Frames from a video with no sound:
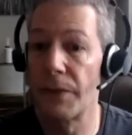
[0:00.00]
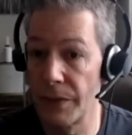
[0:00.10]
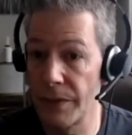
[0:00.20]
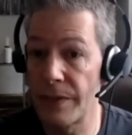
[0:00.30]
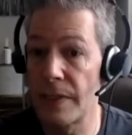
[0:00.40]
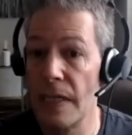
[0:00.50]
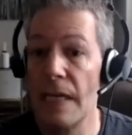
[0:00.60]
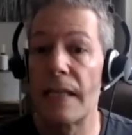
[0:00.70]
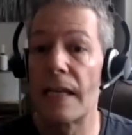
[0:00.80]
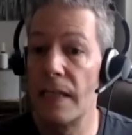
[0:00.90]
1st
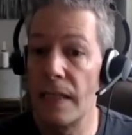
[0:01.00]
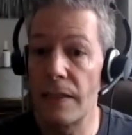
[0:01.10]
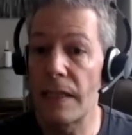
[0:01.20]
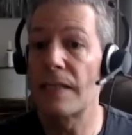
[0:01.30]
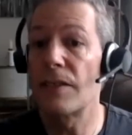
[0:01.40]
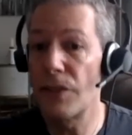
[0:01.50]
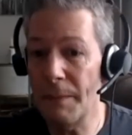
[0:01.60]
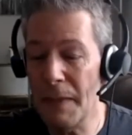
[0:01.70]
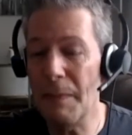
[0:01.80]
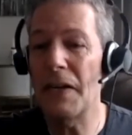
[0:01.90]
that it didn't because it took
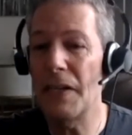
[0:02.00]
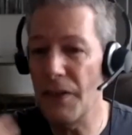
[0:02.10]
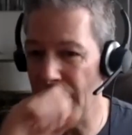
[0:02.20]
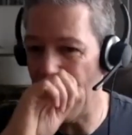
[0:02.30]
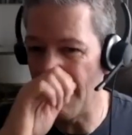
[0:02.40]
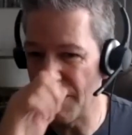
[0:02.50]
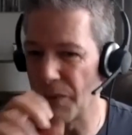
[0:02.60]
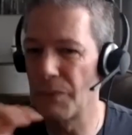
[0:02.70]
me about a year and a half to